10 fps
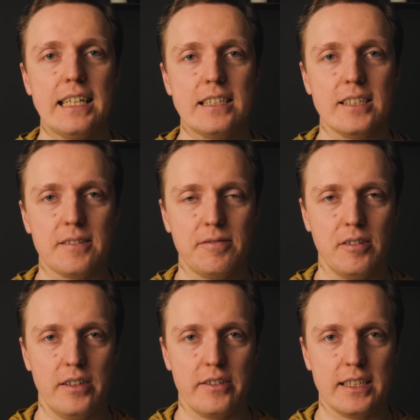this is
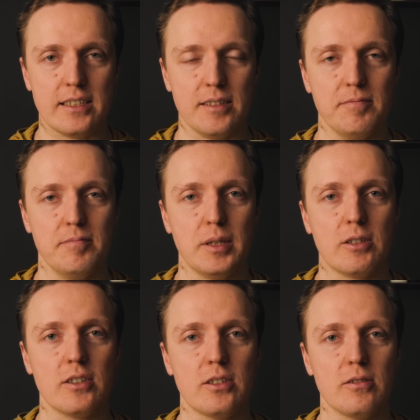for a reason.
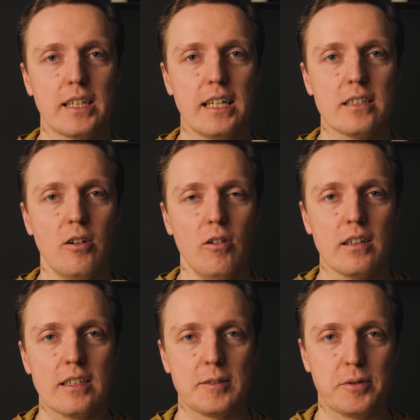Because you get
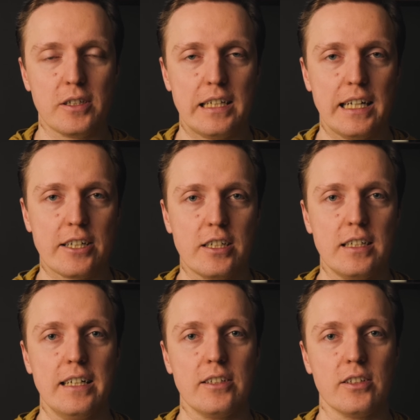all this
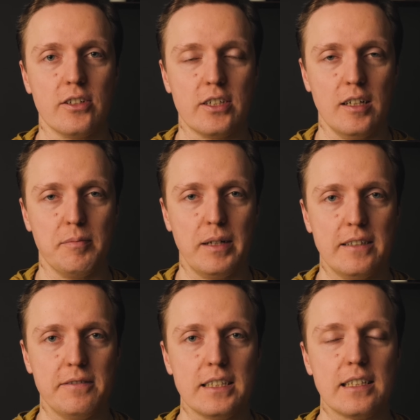protection and social
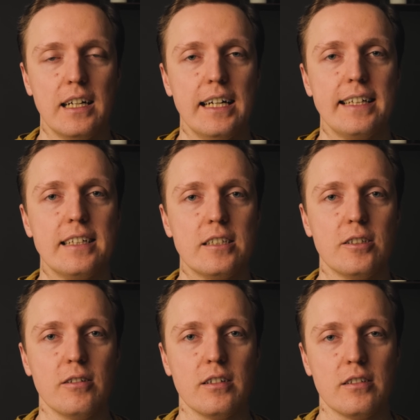benefits
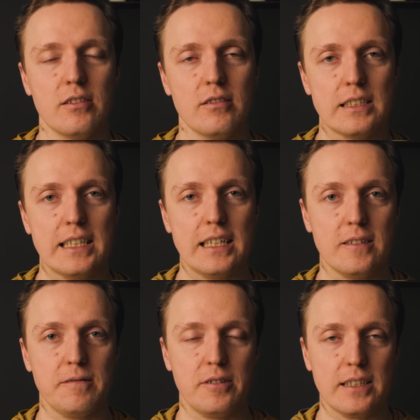that you are not
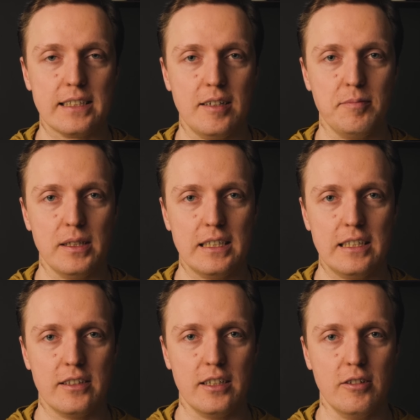getting, for example,
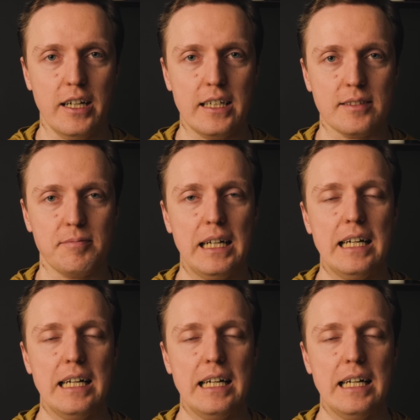in the US.